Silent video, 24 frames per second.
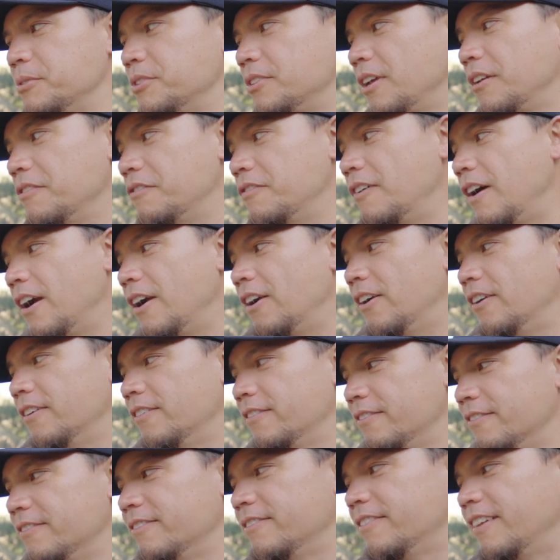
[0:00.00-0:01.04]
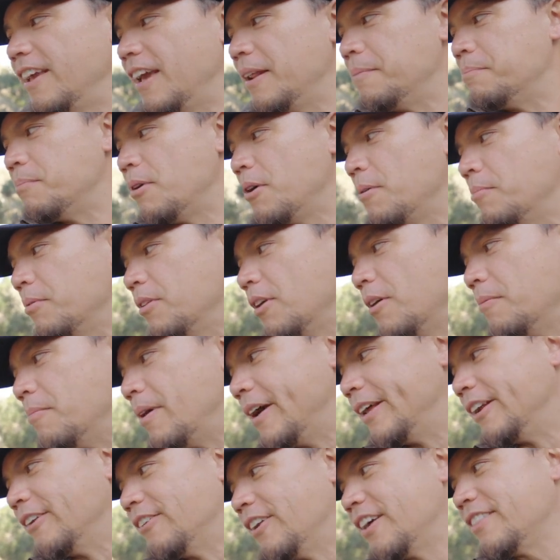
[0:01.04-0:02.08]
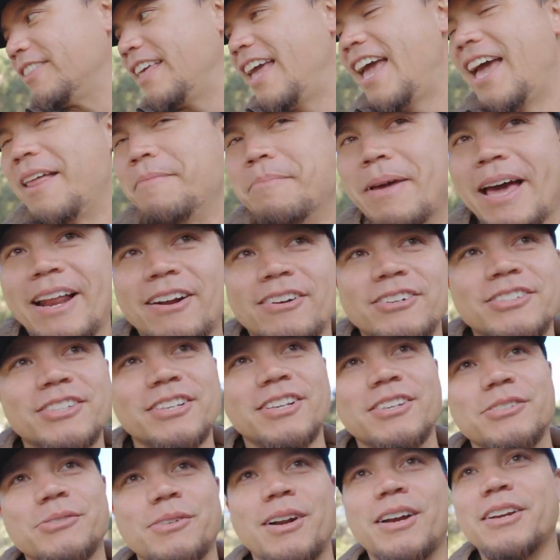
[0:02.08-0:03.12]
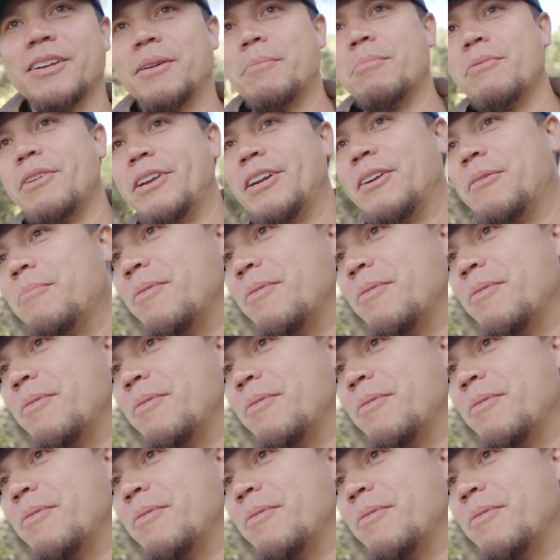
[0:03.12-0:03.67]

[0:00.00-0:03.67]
Sunfire Het Purple Albino. Not the Het matters because we're not going to breed her,